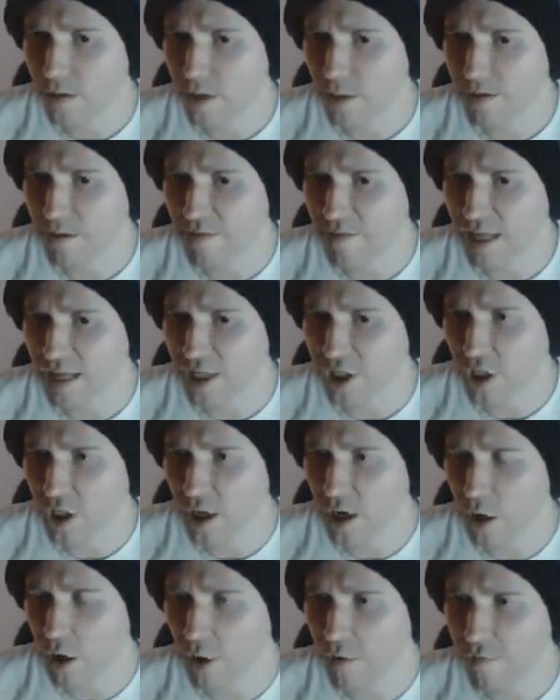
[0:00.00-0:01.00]
my
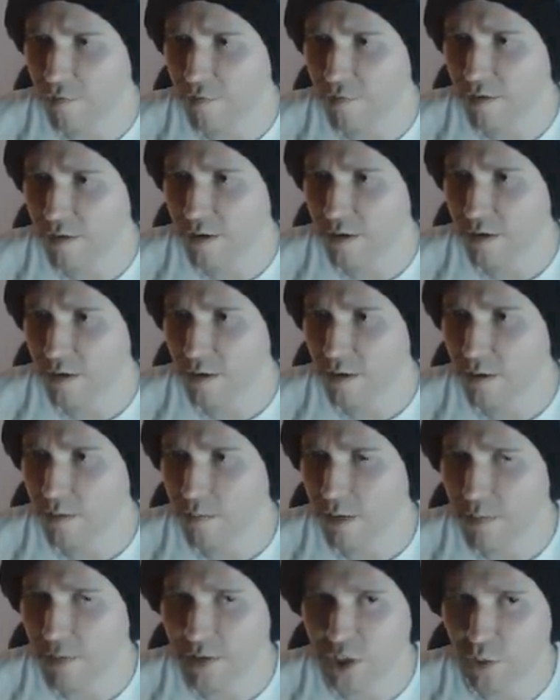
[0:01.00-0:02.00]
flashlight off.
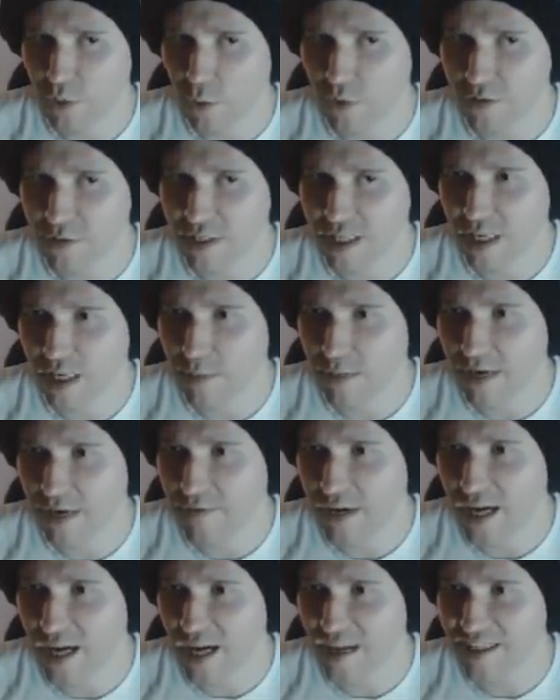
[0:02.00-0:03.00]
Maybe she won't see me.
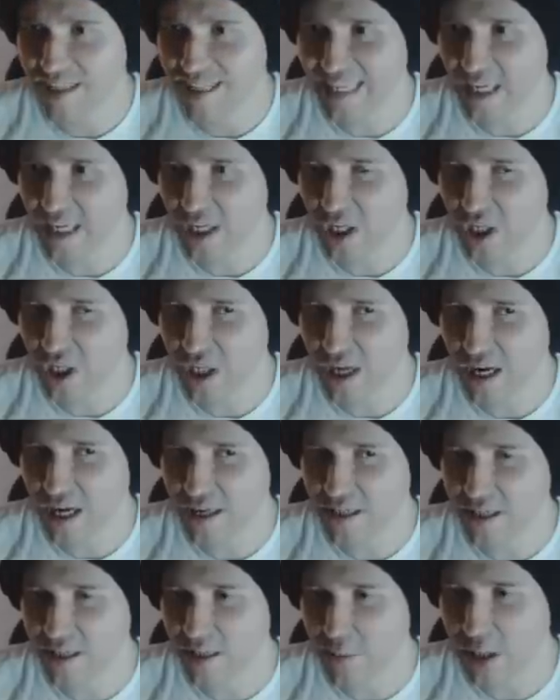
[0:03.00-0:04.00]
If I can't see her, she
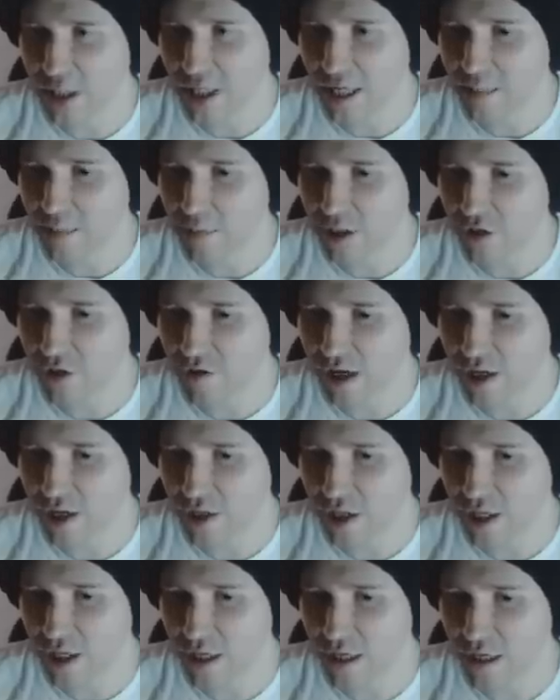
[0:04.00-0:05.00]
can't see me. That's my
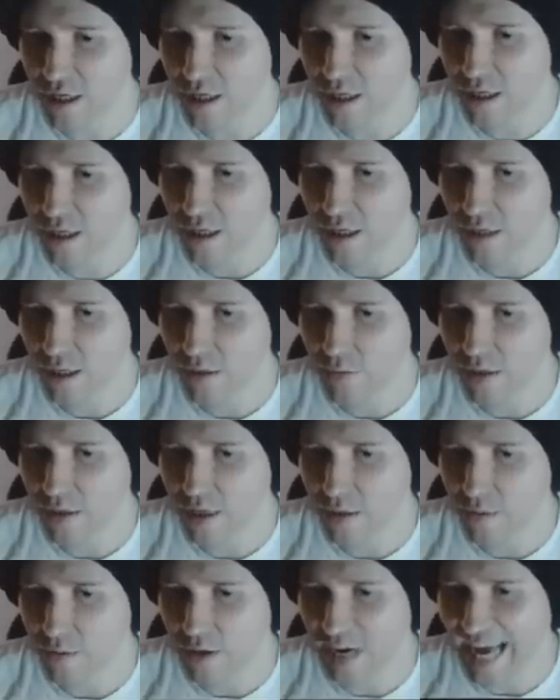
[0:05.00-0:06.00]
strategy here.
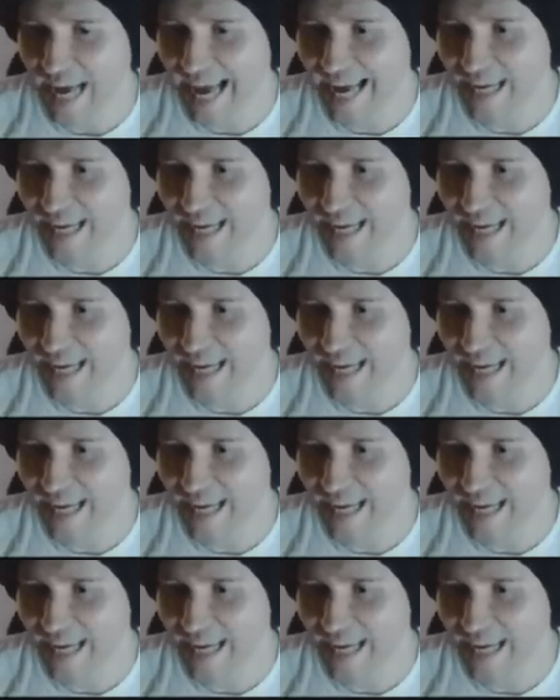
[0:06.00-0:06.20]
What else? We've got a